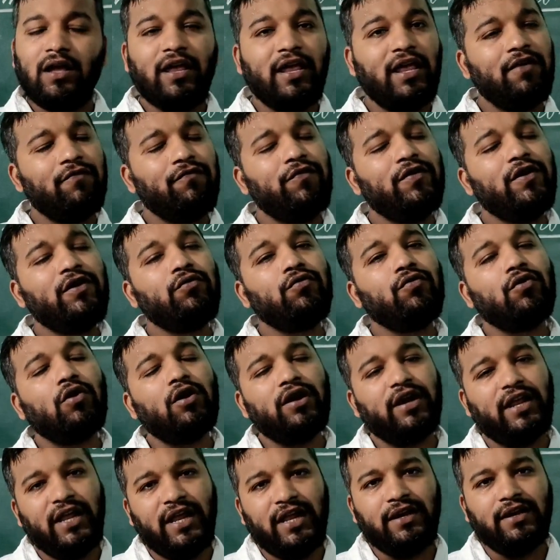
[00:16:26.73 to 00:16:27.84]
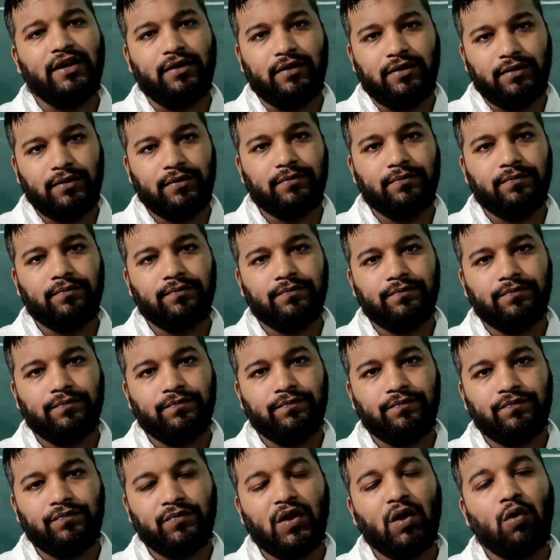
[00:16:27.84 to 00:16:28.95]
If we do not eat it,
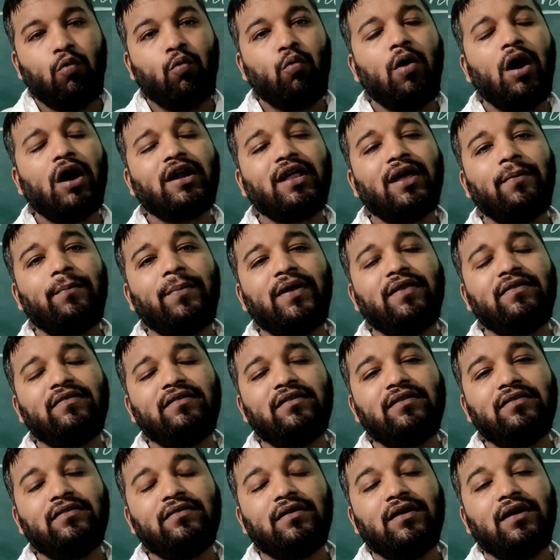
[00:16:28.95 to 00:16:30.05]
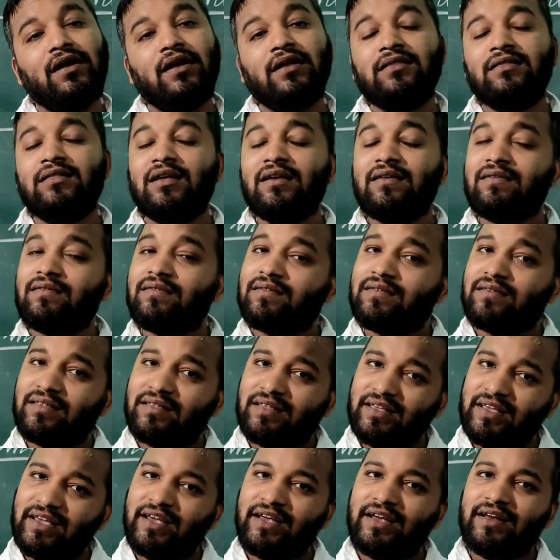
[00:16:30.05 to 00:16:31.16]
what happens is the
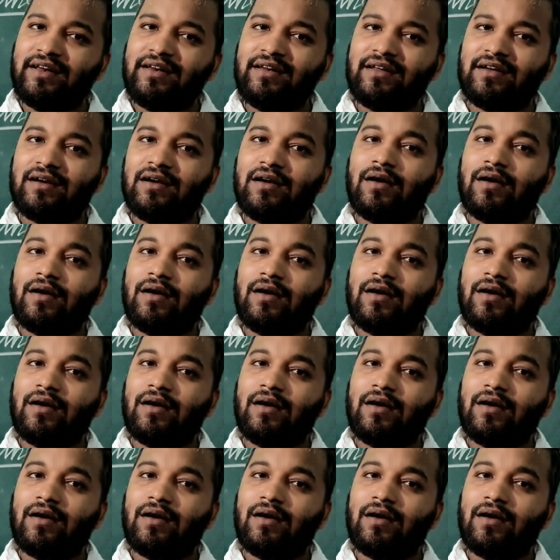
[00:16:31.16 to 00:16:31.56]
seed,